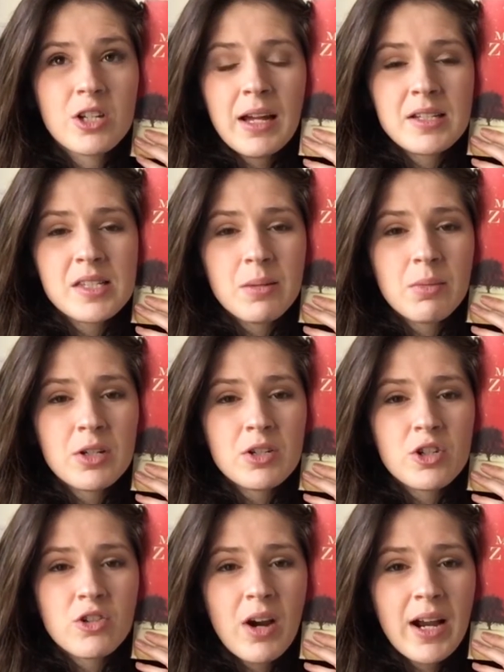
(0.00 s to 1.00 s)
like someone
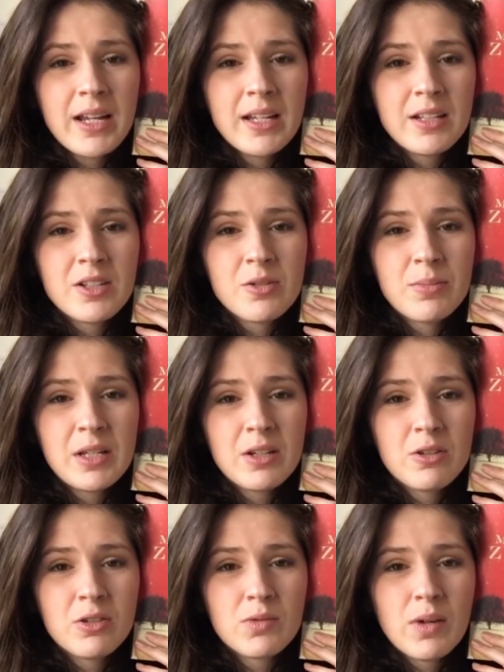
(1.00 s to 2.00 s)
trying to be a
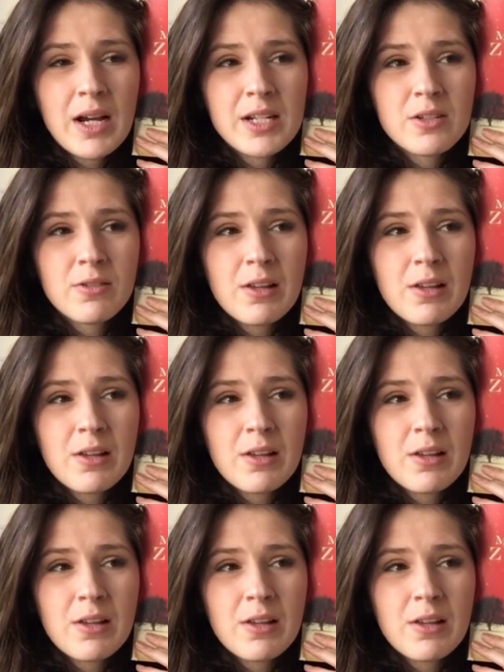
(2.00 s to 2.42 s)
good writer